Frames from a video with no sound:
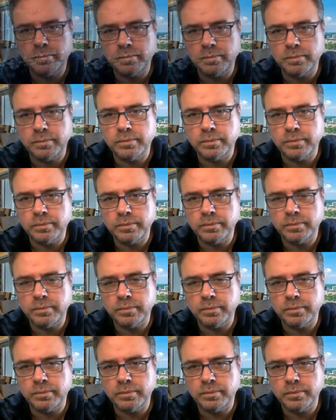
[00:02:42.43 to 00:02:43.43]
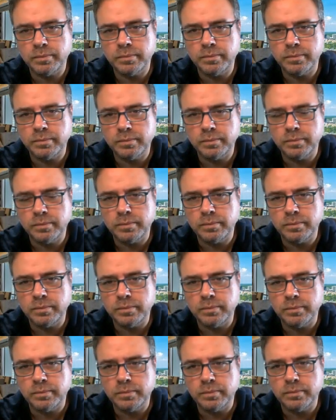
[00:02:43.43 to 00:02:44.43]

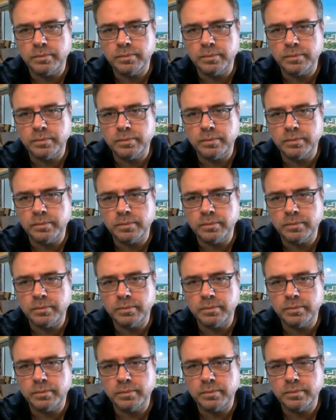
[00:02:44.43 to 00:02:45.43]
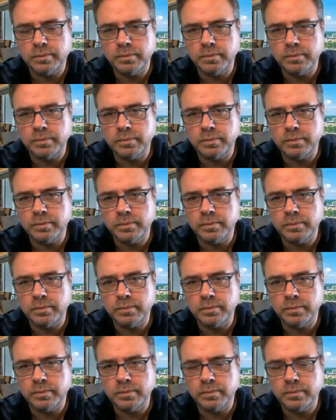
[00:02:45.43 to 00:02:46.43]

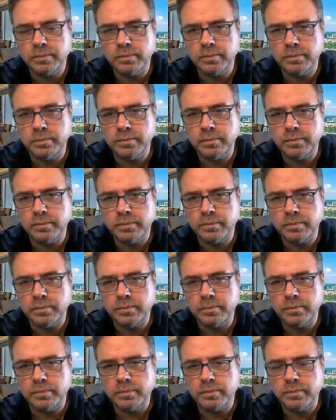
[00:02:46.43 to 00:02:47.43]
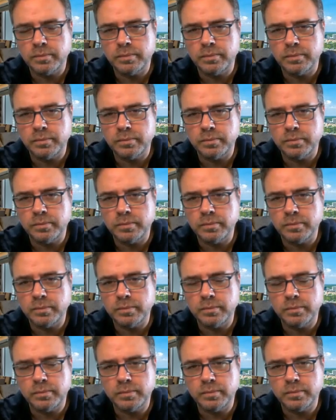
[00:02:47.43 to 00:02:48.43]

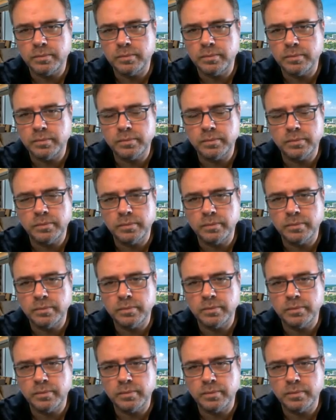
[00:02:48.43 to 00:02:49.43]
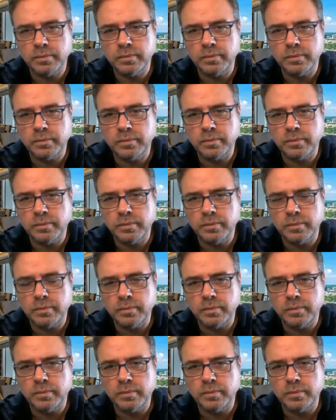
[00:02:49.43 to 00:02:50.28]
(not speaking)